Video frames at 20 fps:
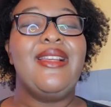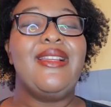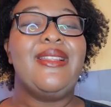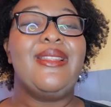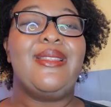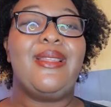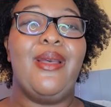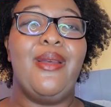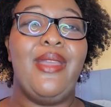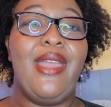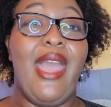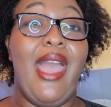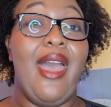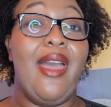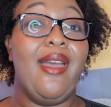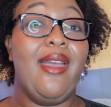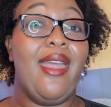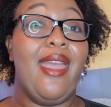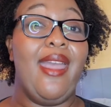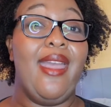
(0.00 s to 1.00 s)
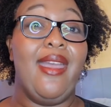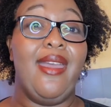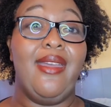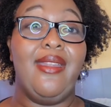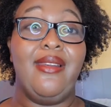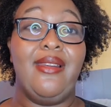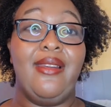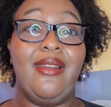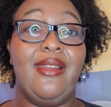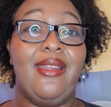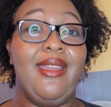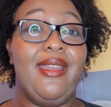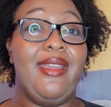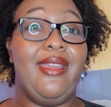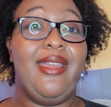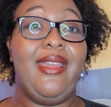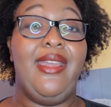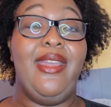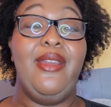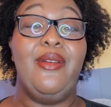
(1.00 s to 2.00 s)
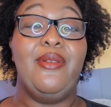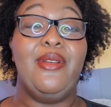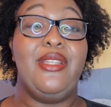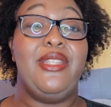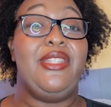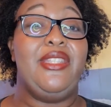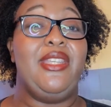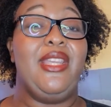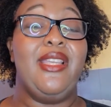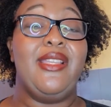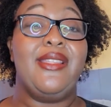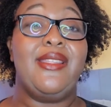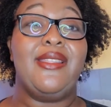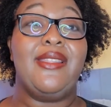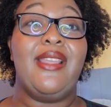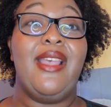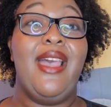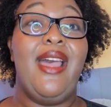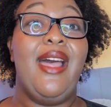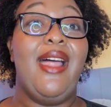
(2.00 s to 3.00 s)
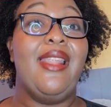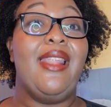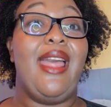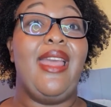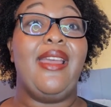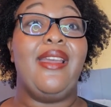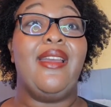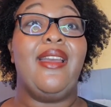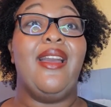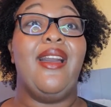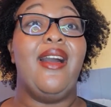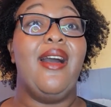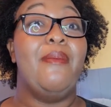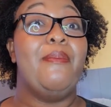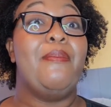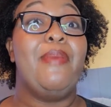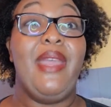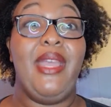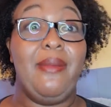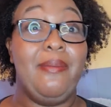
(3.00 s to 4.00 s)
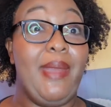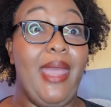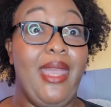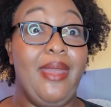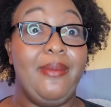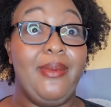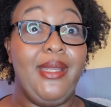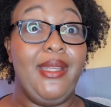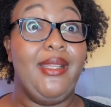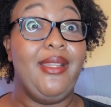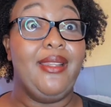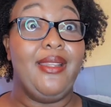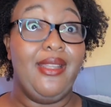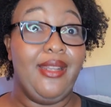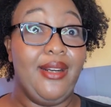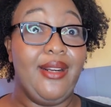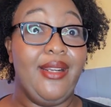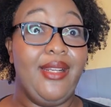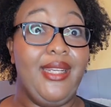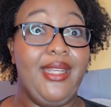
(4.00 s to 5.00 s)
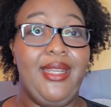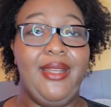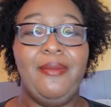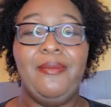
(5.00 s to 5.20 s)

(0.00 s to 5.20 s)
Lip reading: So yeah, and he was just like a big baby, literally.